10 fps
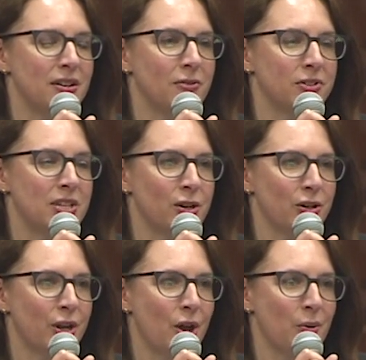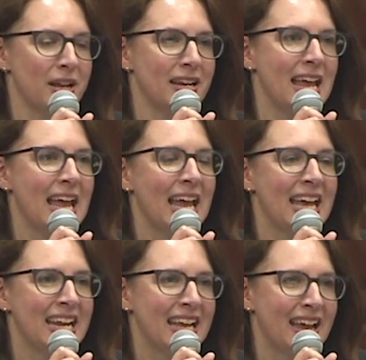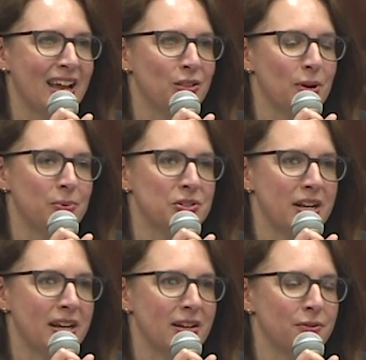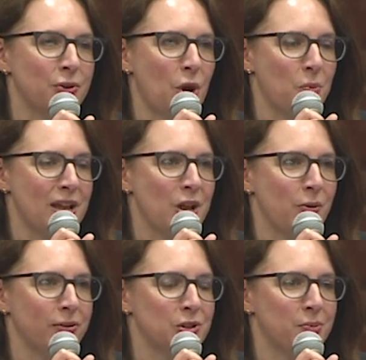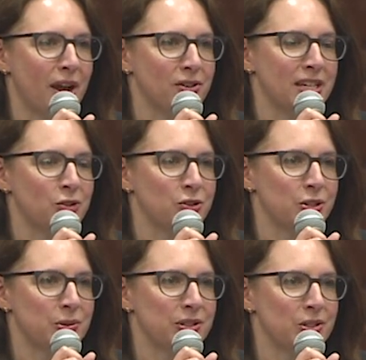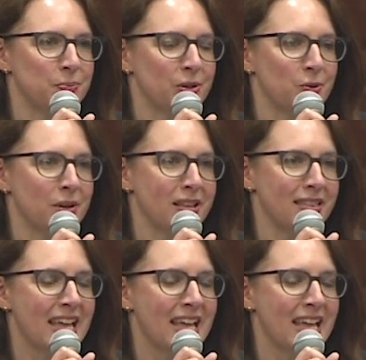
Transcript: Senator Cohen, and again, Representative Comey, who I was proud to introduce this bill with.